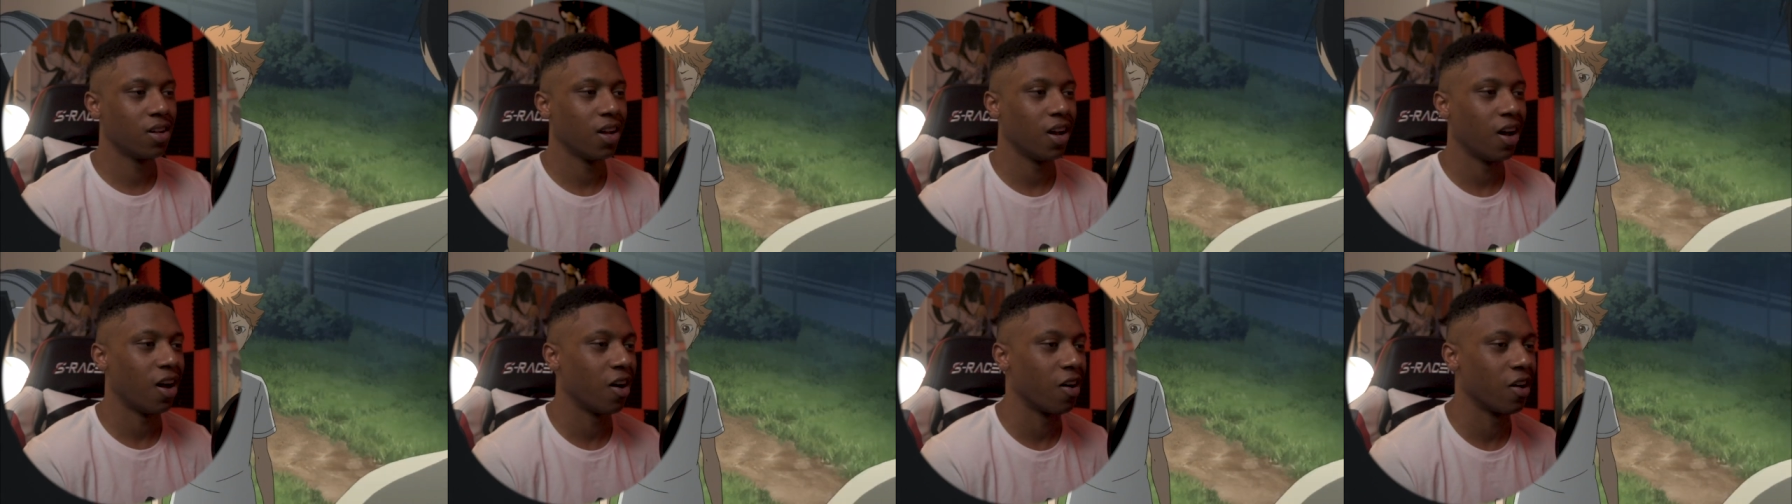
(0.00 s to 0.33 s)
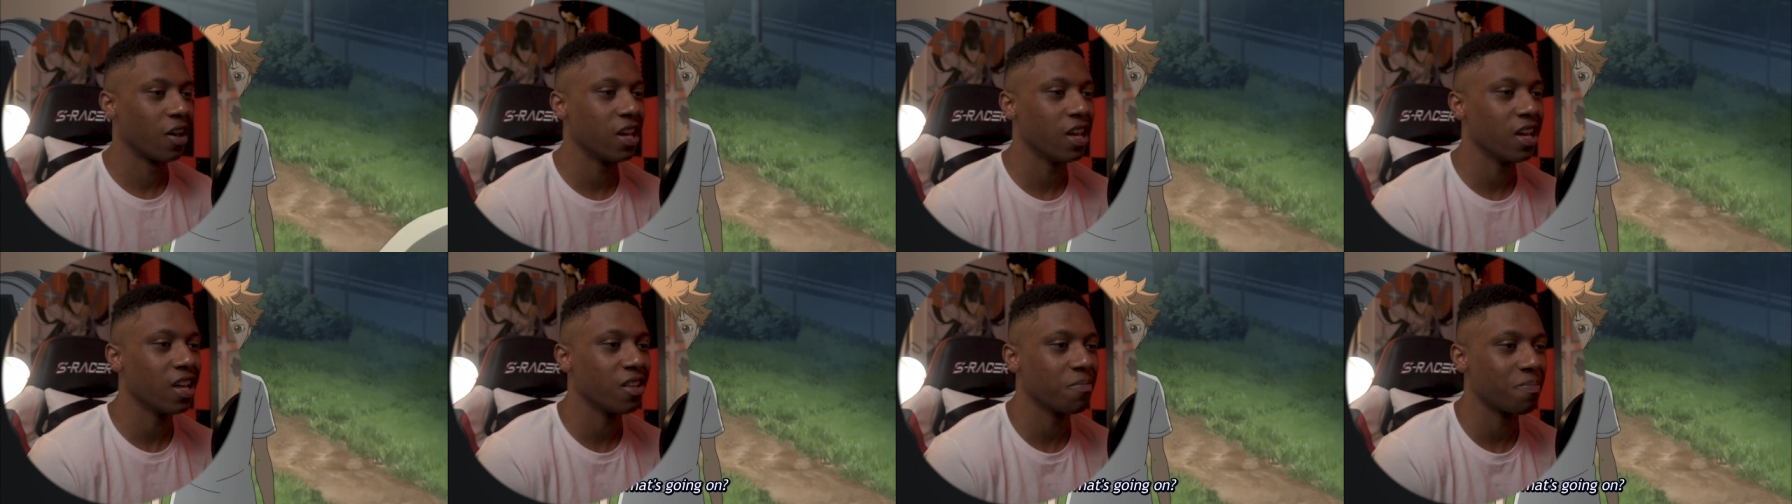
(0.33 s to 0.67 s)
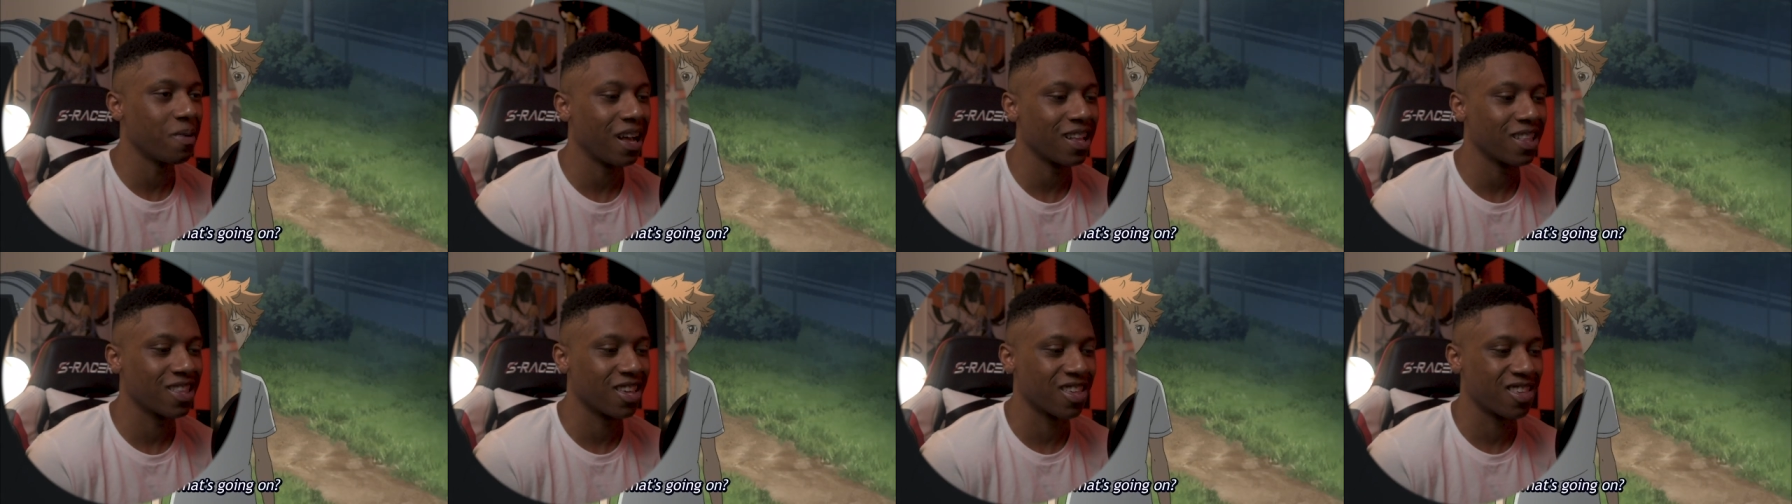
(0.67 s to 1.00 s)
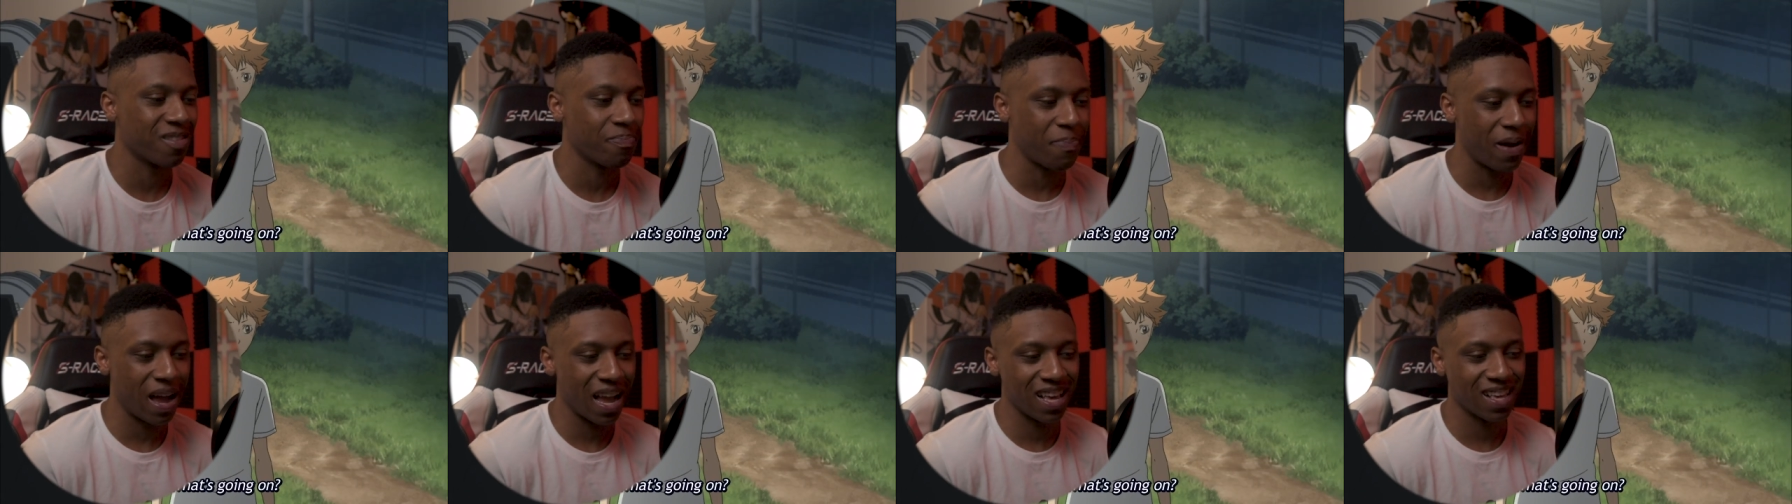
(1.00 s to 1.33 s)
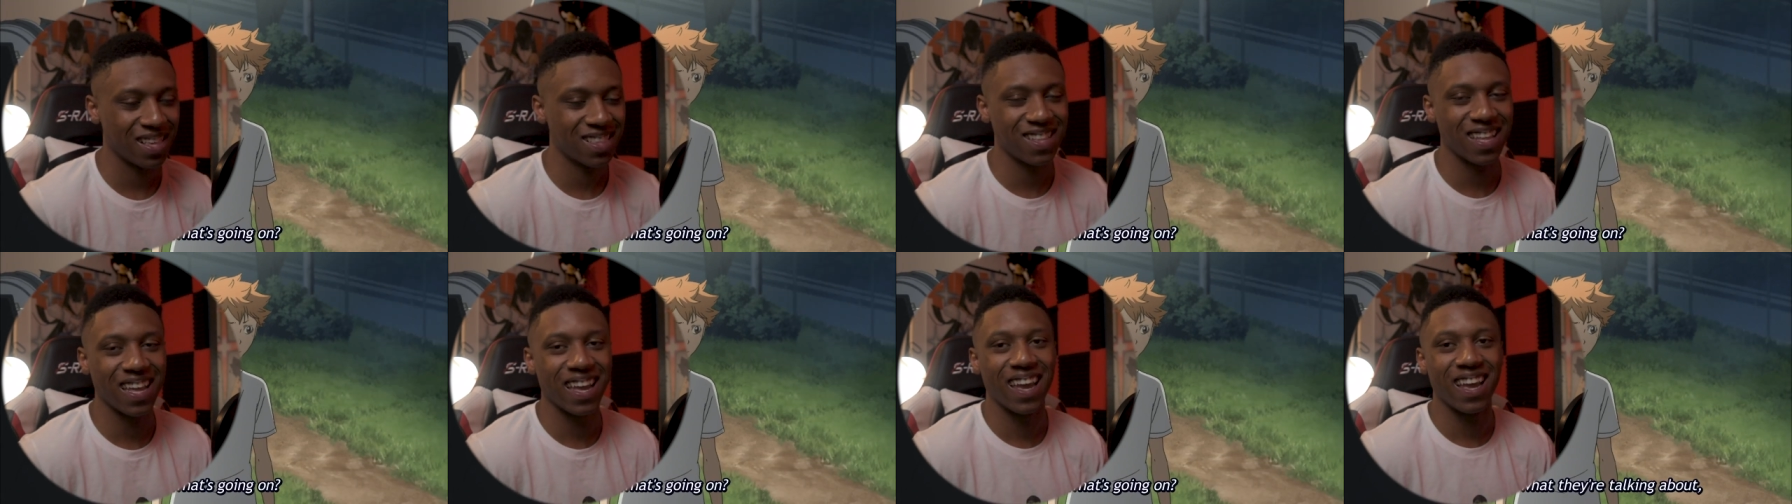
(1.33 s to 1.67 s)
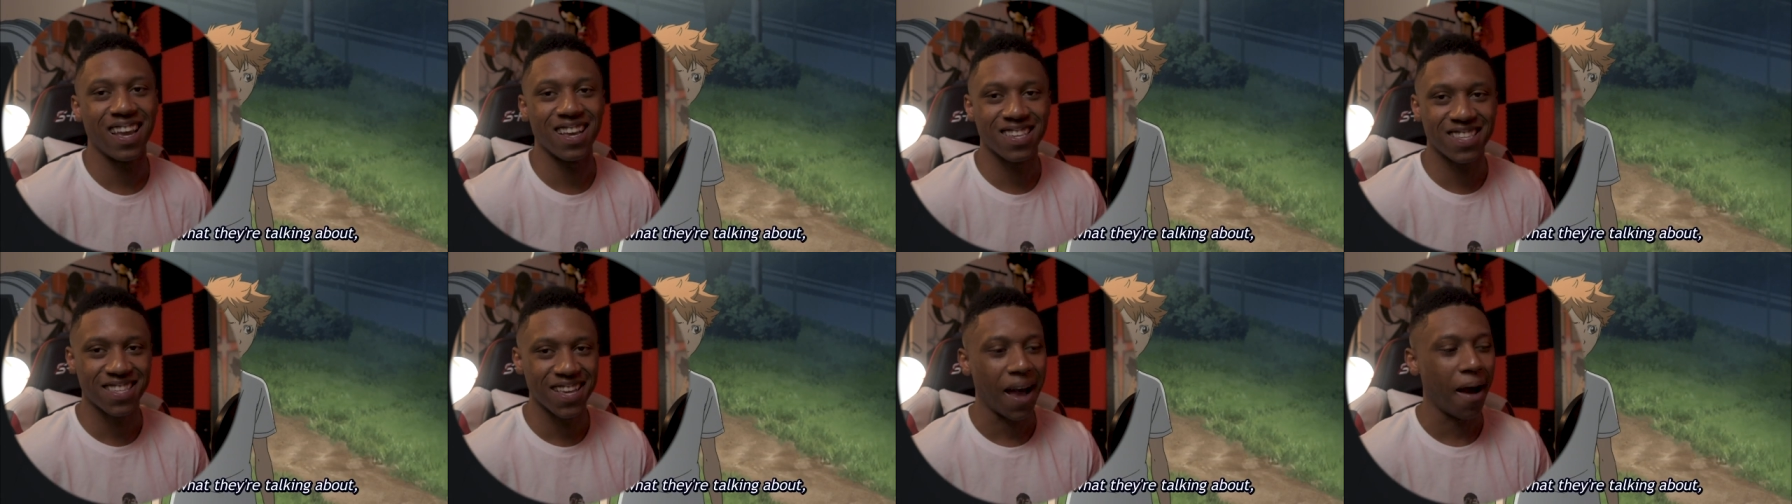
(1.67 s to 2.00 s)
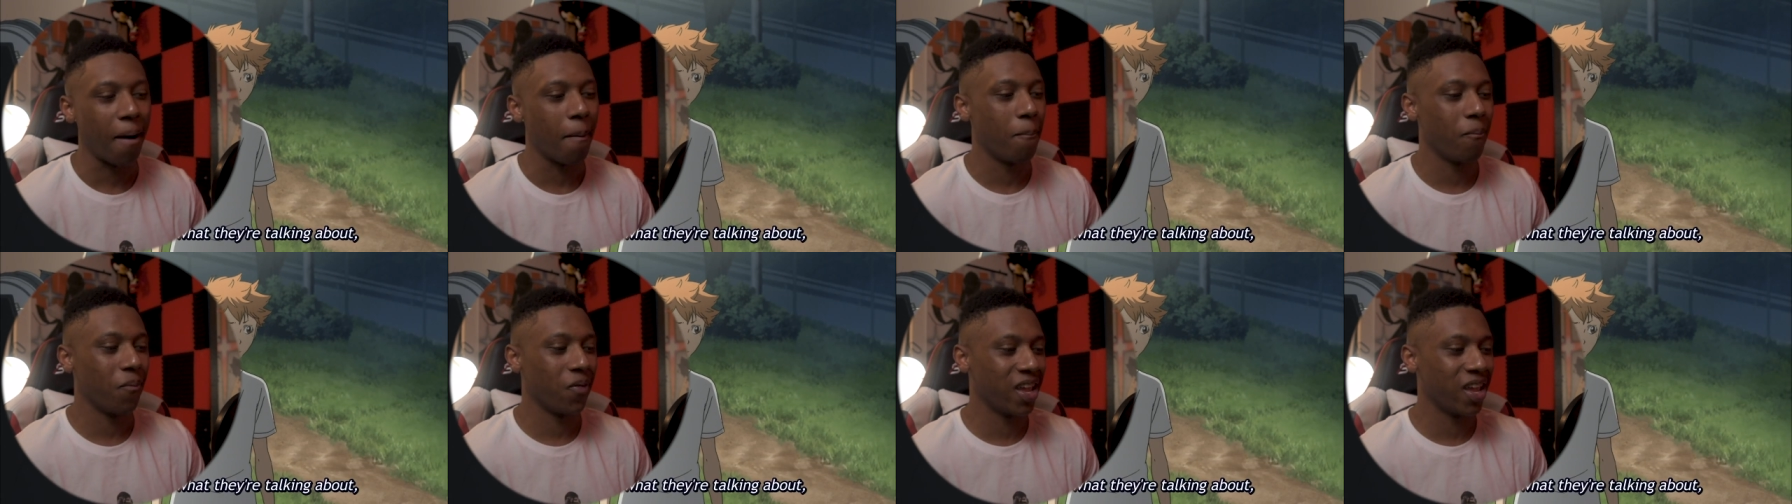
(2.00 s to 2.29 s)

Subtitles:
Oh, he's about to spice things up.